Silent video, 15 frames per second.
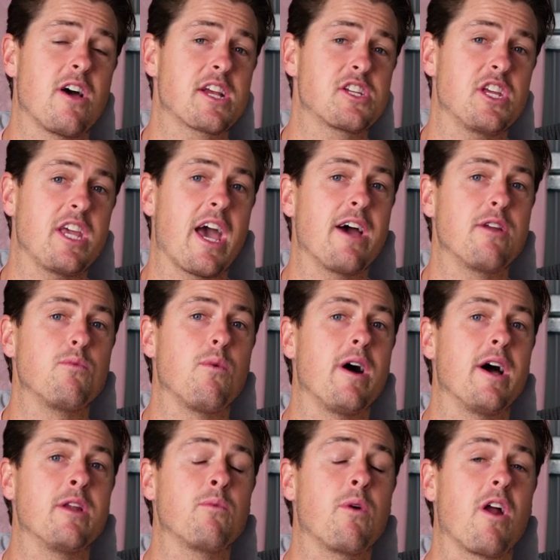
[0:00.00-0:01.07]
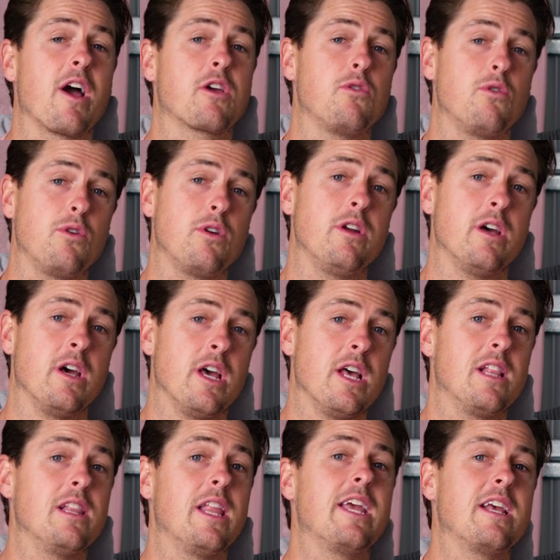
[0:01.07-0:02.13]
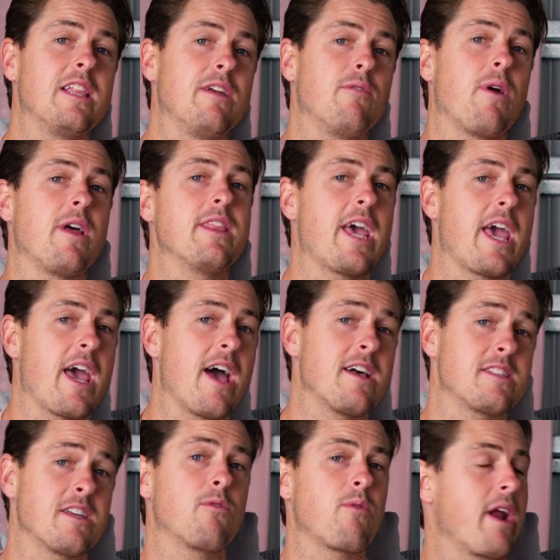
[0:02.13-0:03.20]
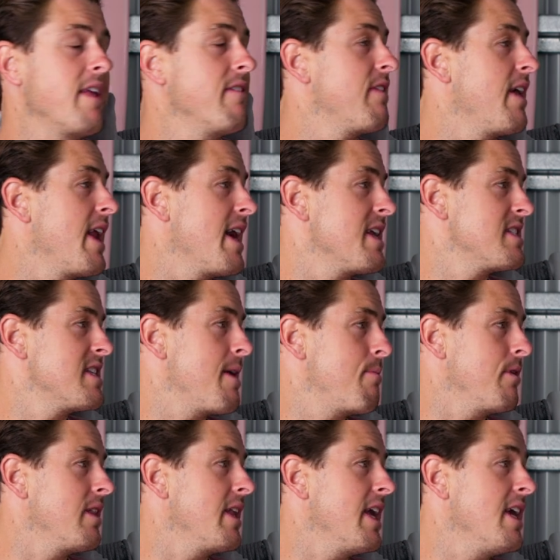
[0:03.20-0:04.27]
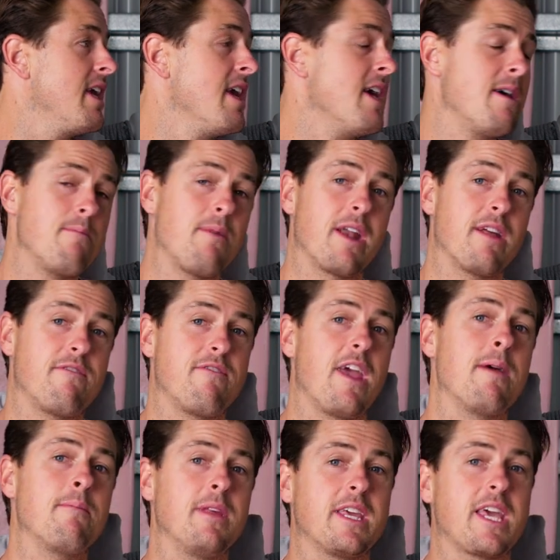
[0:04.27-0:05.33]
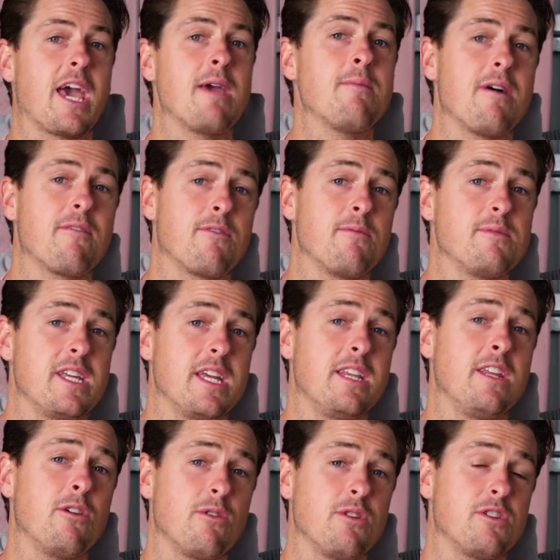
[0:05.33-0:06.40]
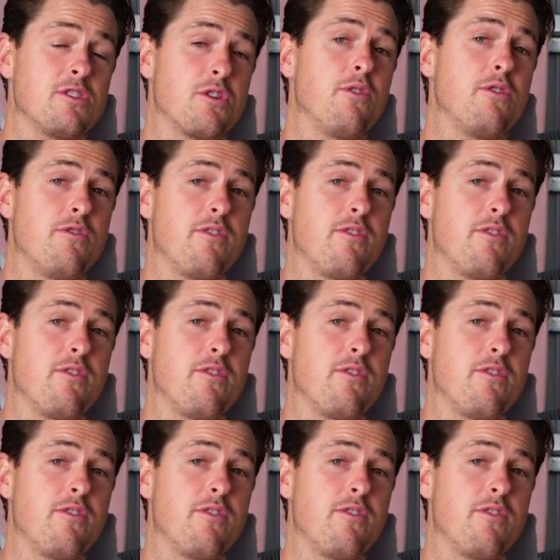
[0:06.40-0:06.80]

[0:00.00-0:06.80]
I actually had one where I could legally rent the house and granny flat out separately, but a family came up from Sydney, or two